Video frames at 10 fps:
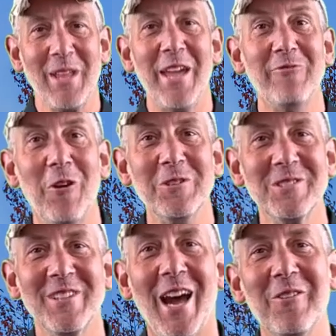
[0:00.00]
Hey folks,
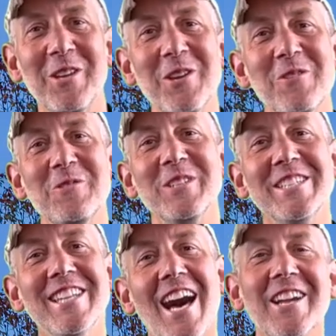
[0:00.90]
how are you?
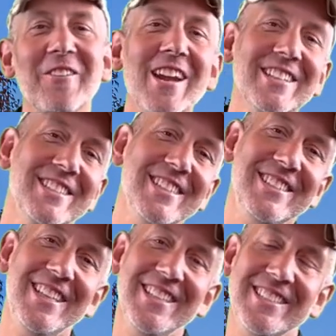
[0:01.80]
Don Grandt,
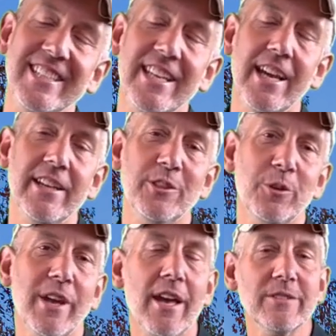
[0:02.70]
CTC, Cutting
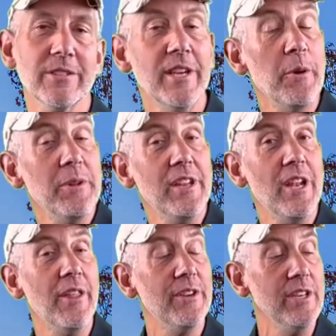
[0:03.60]
Tool Counselor, here with
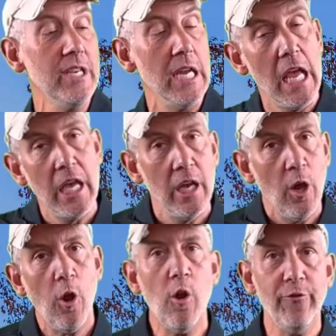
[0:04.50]
another
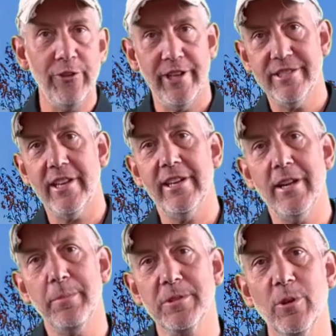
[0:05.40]
hopefully exciting
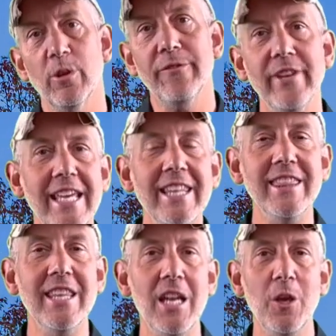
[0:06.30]
episode of
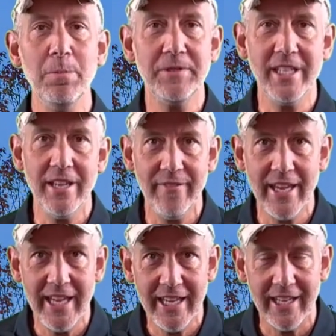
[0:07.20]
In the Loupe
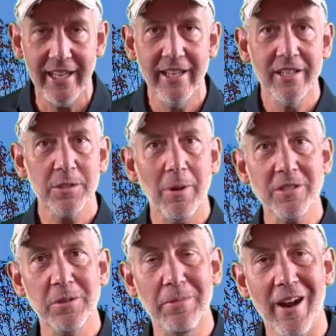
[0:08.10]
TV,
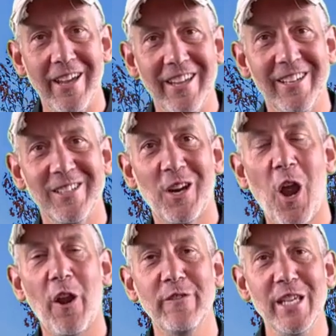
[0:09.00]
sponsored by
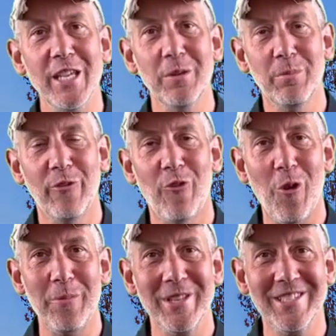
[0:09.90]
Harvey
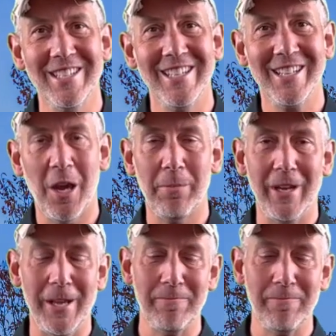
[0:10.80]
Performance Company.